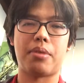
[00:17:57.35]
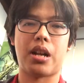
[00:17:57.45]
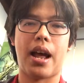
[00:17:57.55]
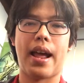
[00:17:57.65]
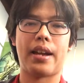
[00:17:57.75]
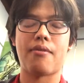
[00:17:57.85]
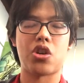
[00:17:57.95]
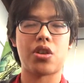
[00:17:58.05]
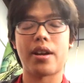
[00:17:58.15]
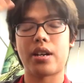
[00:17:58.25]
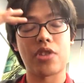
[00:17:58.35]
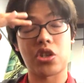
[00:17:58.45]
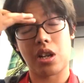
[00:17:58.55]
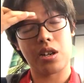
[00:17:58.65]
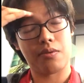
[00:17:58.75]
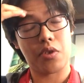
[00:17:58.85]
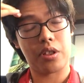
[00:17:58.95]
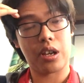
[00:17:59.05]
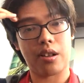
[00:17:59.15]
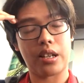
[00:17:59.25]
but I never studied for
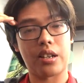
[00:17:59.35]
the online